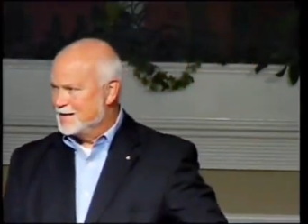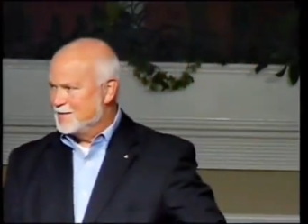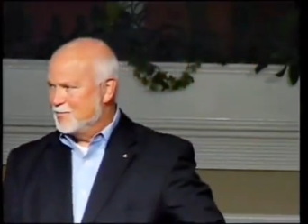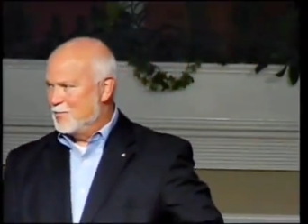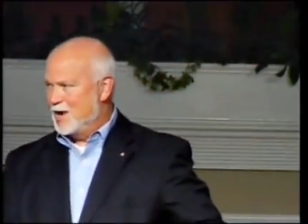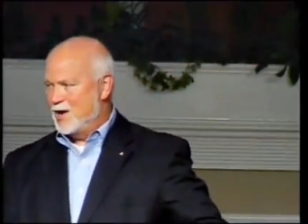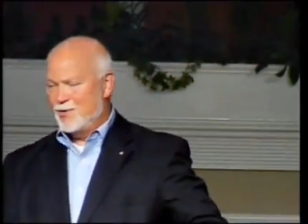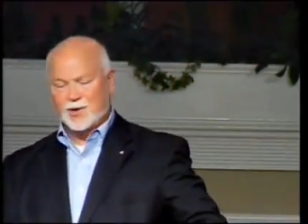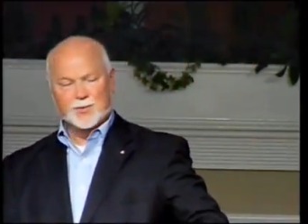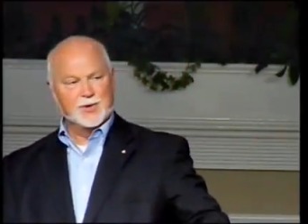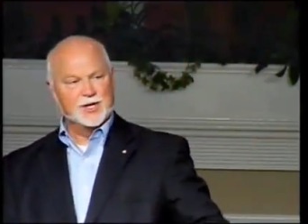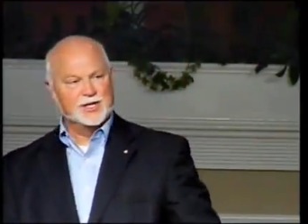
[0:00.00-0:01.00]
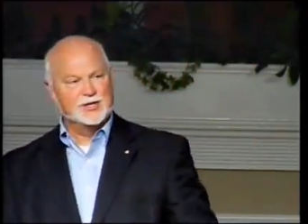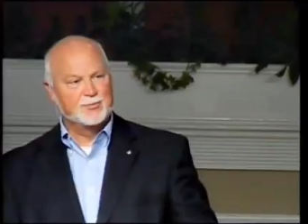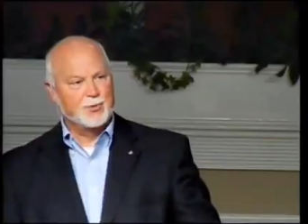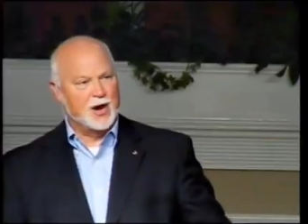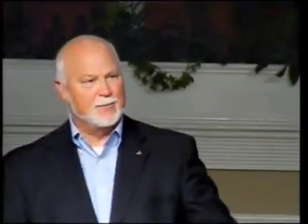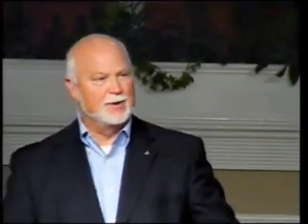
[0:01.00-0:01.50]
Mary was
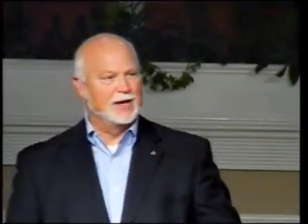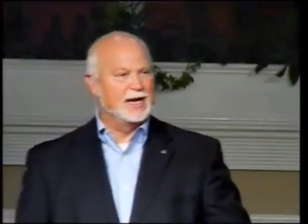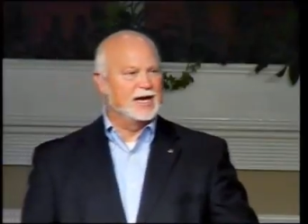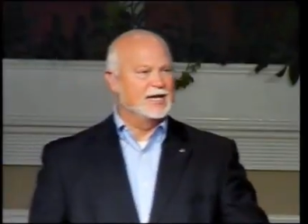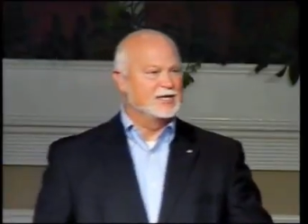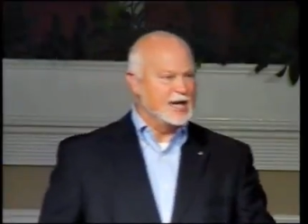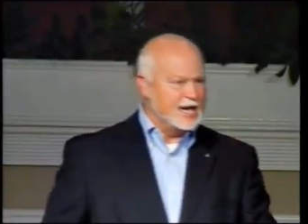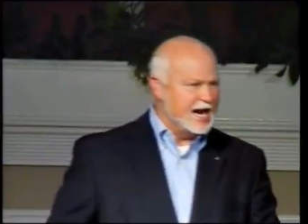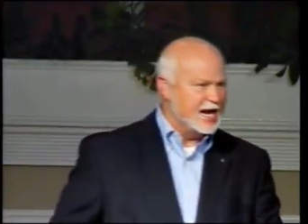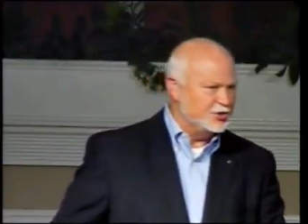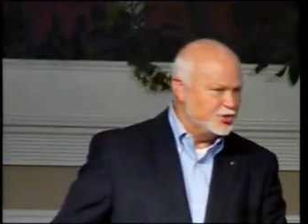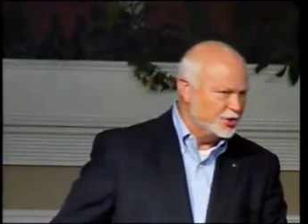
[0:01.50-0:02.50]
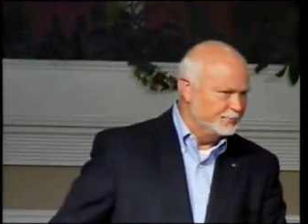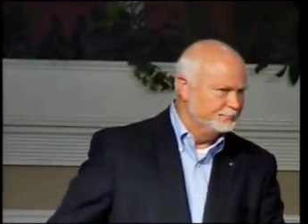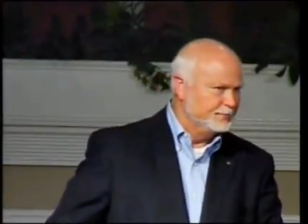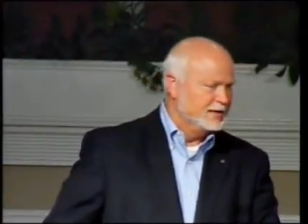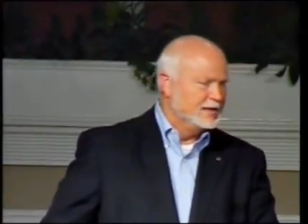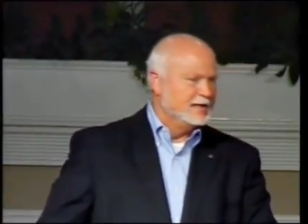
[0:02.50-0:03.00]
probably a teenager,
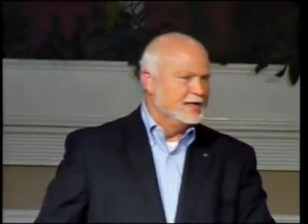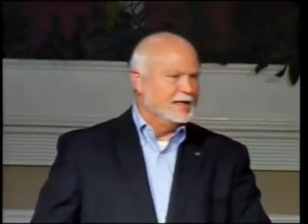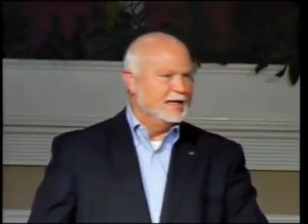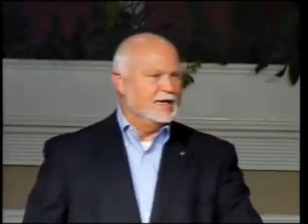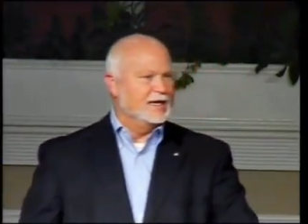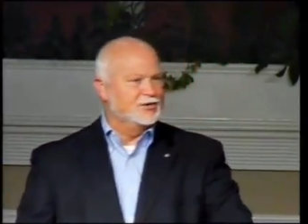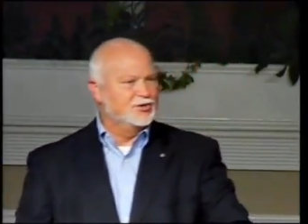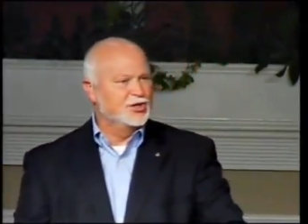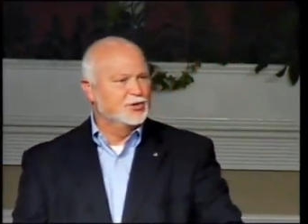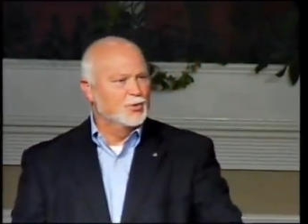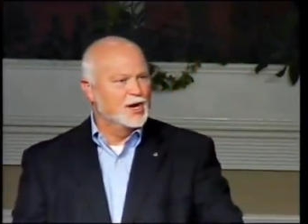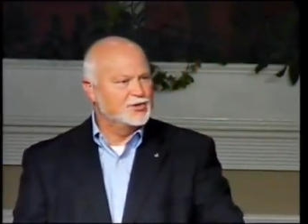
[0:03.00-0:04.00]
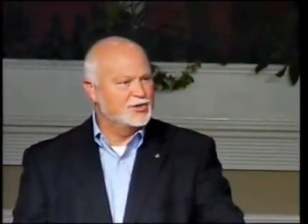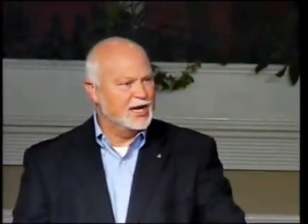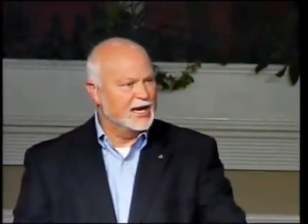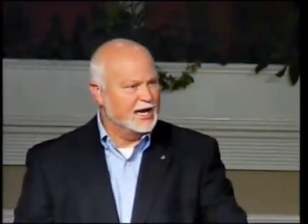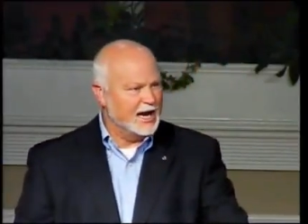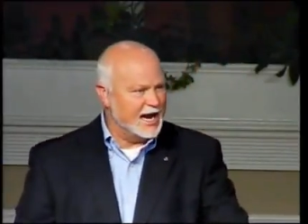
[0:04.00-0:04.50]
and she was
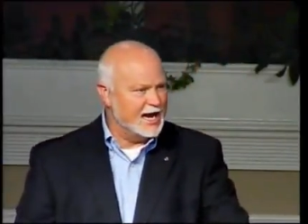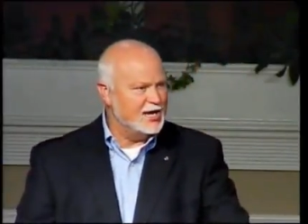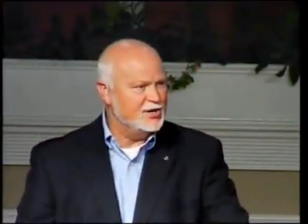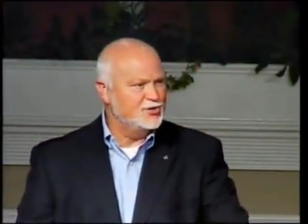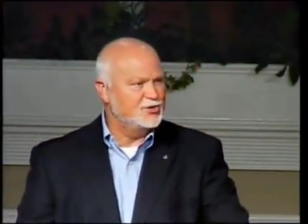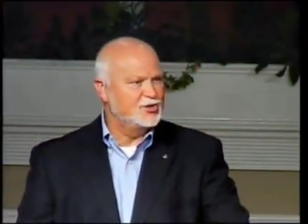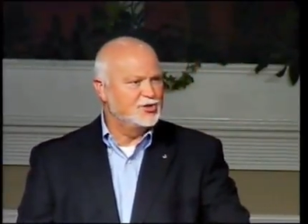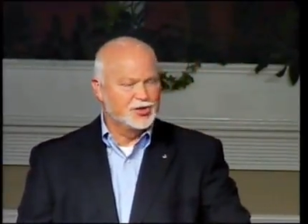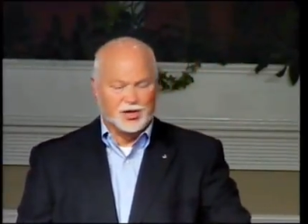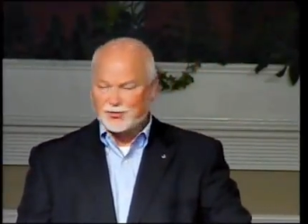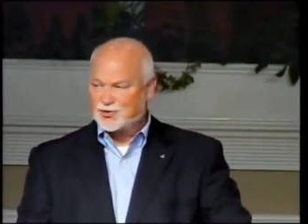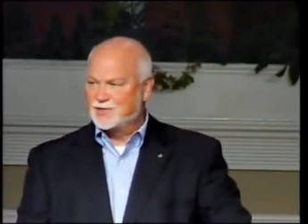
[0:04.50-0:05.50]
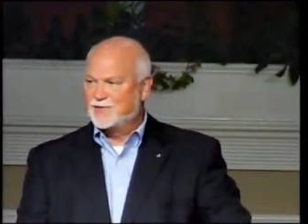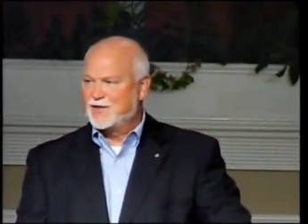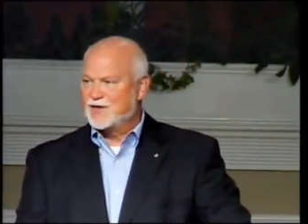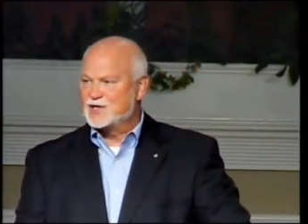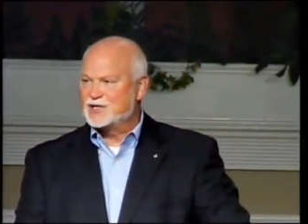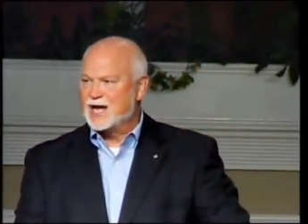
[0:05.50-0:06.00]
engaged to Joseph at
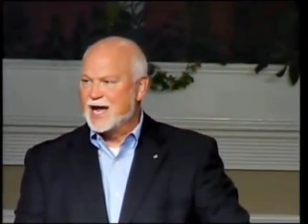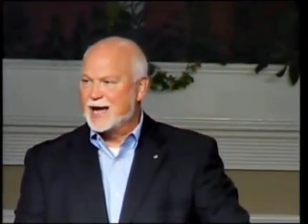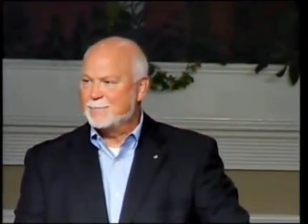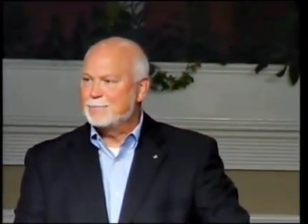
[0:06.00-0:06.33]
this time.